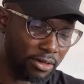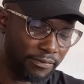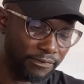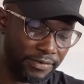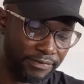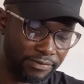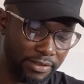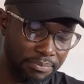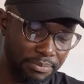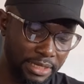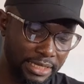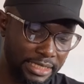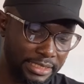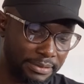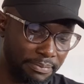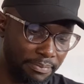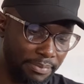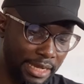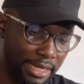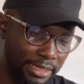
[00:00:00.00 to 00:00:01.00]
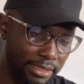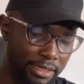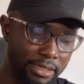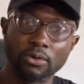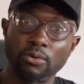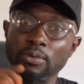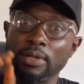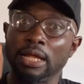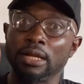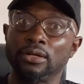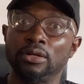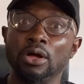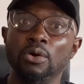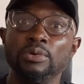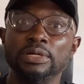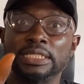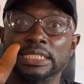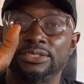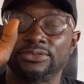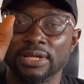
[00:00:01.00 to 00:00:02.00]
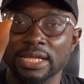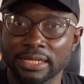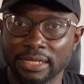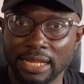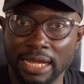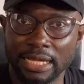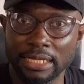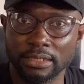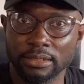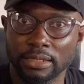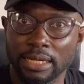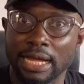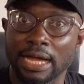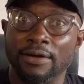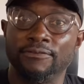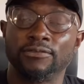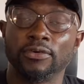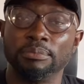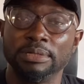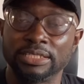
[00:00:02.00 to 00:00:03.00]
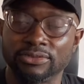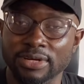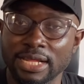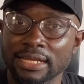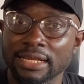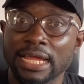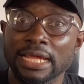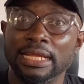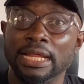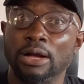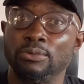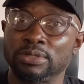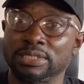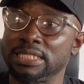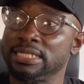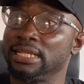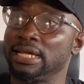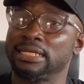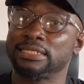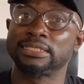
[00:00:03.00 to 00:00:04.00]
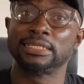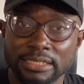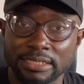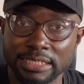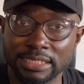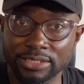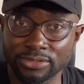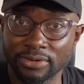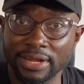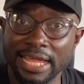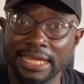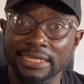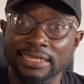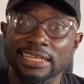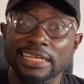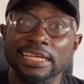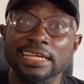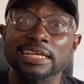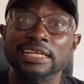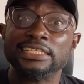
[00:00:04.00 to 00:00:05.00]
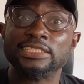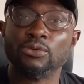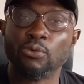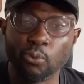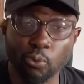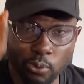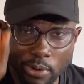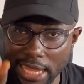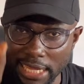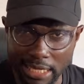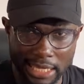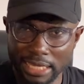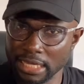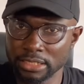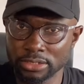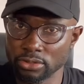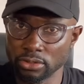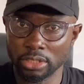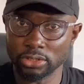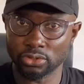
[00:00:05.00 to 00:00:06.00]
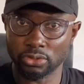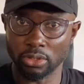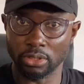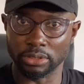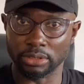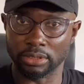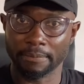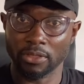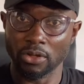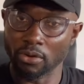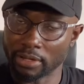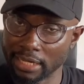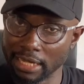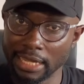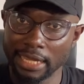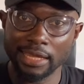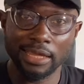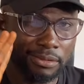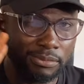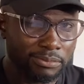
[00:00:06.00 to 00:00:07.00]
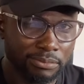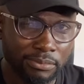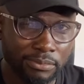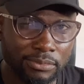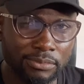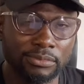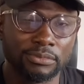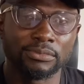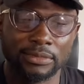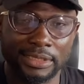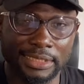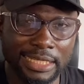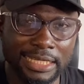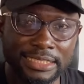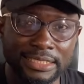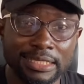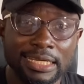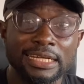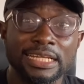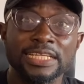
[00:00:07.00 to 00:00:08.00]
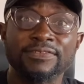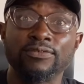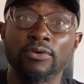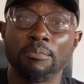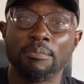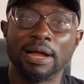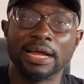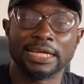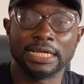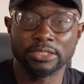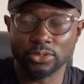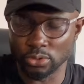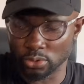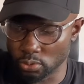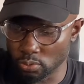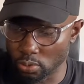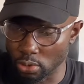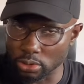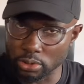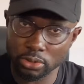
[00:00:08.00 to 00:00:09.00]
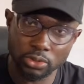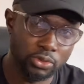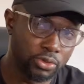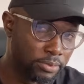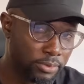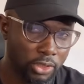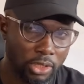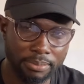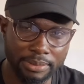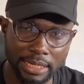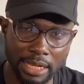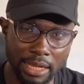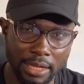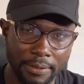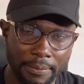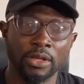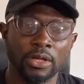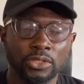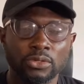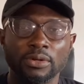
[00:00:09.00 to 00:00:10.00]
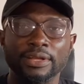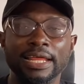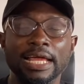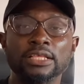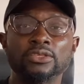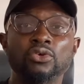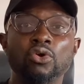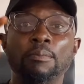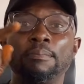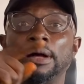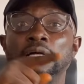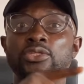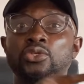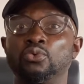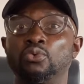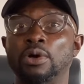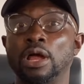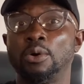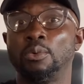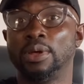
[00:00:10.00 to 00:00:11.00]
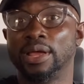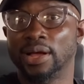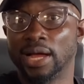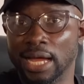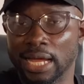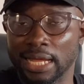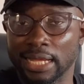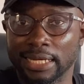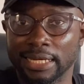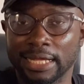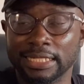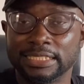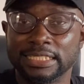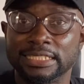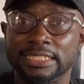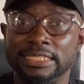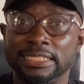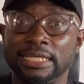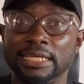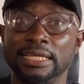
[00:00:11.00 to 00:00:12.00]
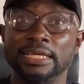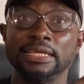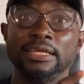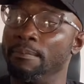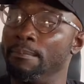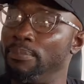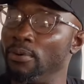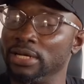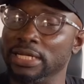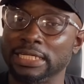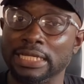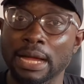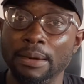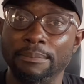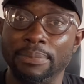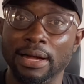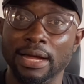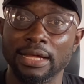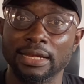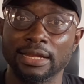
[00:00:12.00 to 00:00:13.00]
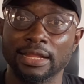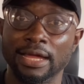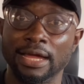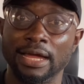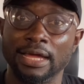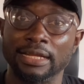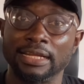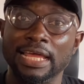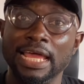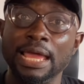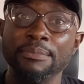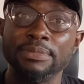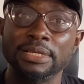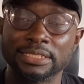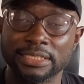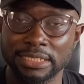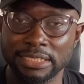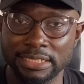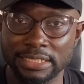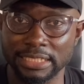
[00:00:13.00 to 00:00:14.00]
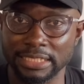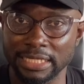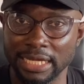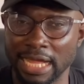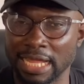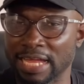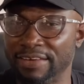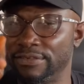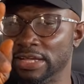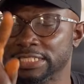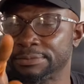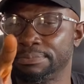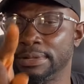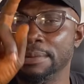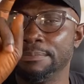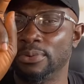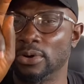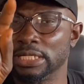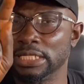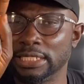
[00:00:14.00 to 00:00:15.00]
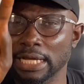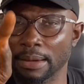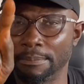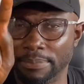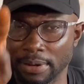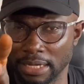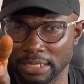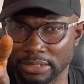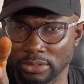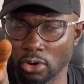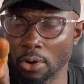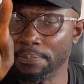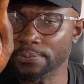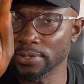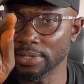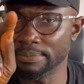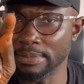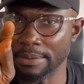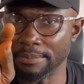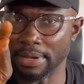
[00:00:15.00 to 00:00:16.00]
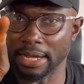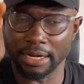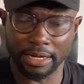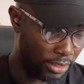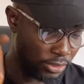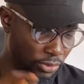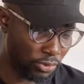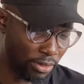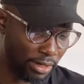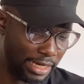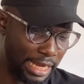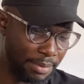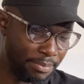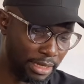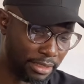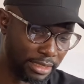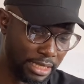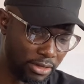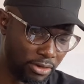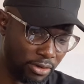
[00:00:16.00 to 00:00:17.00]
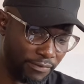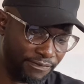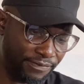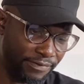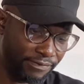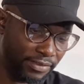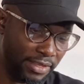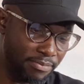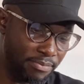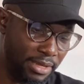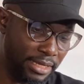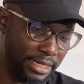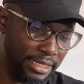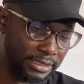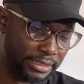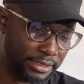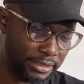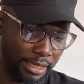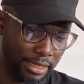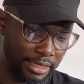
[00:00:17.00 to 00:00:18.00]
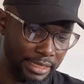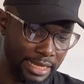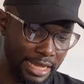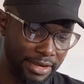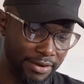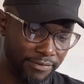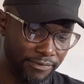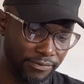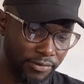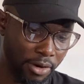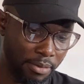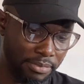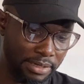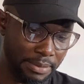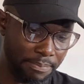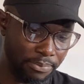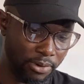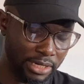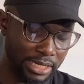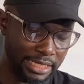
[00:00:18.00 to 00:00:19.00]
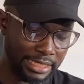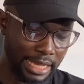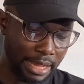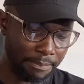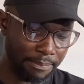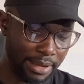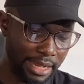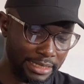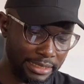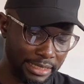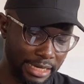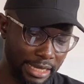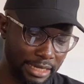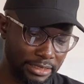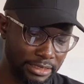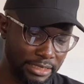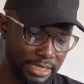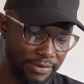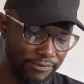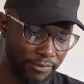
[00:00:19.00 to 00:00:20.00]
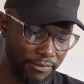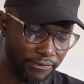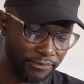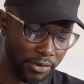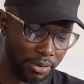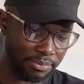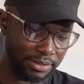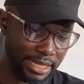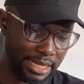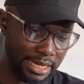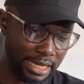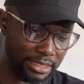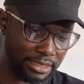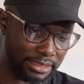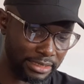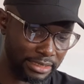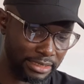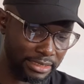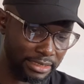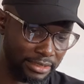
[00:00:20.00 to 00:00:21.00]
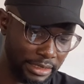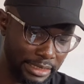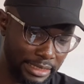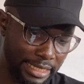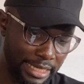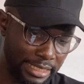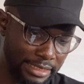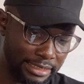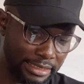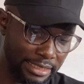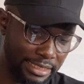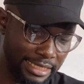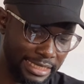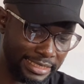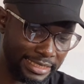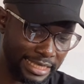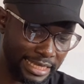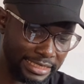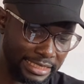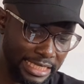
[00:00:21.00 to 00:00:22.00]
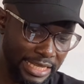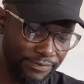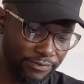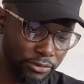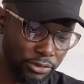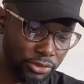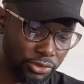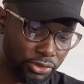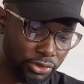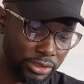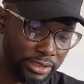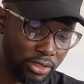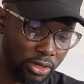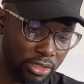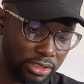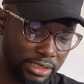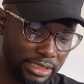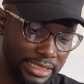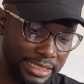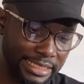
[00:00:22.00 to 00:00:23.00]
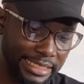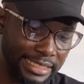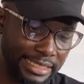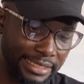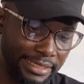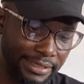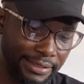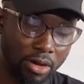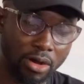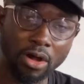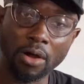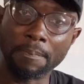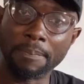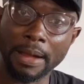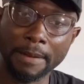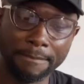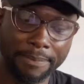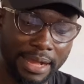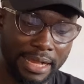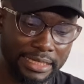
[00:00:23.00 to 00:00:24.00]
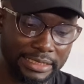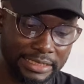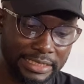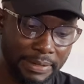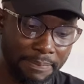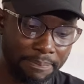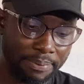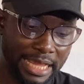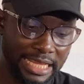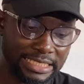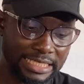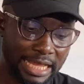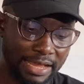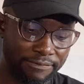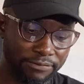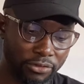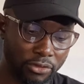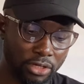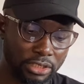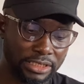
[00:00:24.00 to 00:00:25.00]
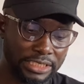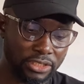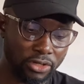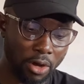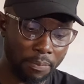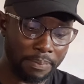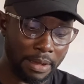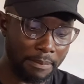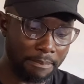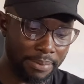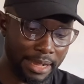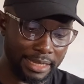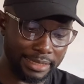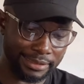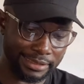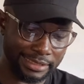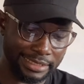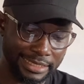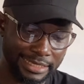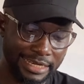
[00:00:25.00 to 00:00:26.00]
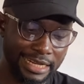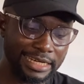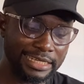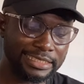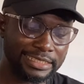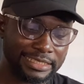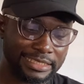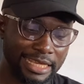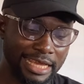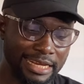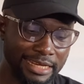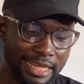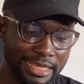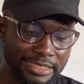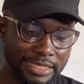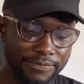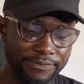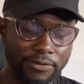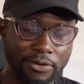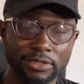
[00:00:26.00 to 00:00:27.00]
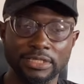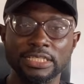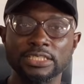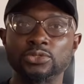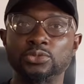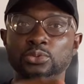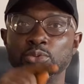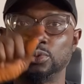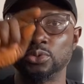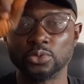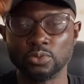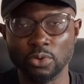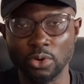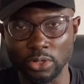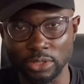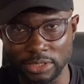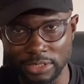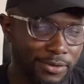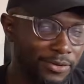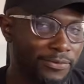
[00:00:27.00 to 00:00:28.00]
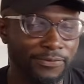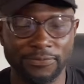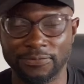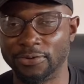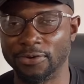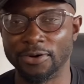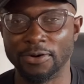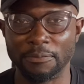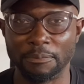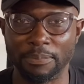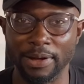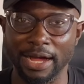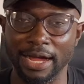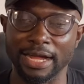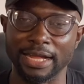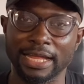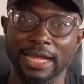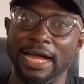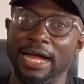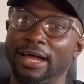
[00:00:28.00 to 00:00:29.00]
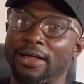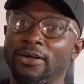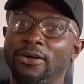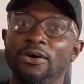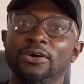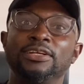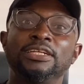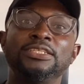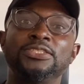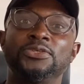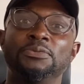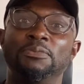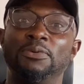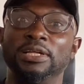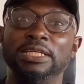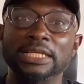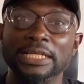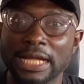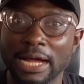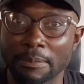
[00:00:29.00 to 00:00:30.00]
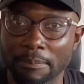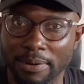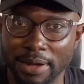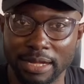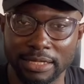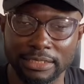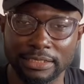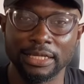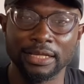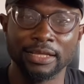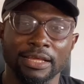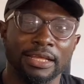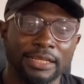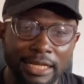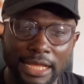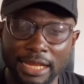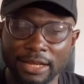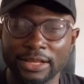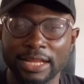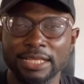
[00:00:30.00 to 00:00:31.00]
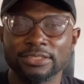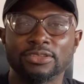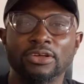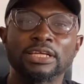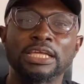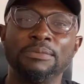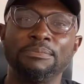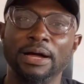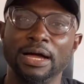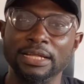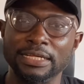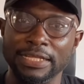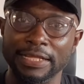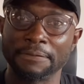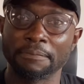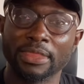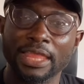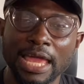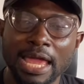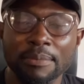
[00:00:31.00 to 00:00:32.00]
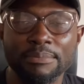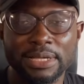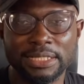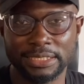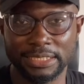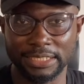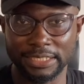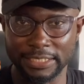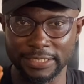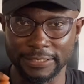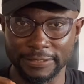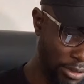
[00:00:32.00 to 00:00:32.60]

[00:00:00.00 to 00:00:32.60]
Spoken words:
15 minutes back. We are done with the trend line, and from the trend line now we see that the trend is weak. It's not strong. Okay, there is tendency for market to do what? To drop down. So let's go back to where we are. That is the Bollinger Band and MACD. I have explained Bollinger Band. Hope you remember. So let me click on 15 minutes. Then from the Bollinger Band now, even from here now, you see that it has even touched the upper band. The price have touched the upper band. There is tendency for this to do what? Fall back according to Bollinger Band. Now let's talk about the MACD.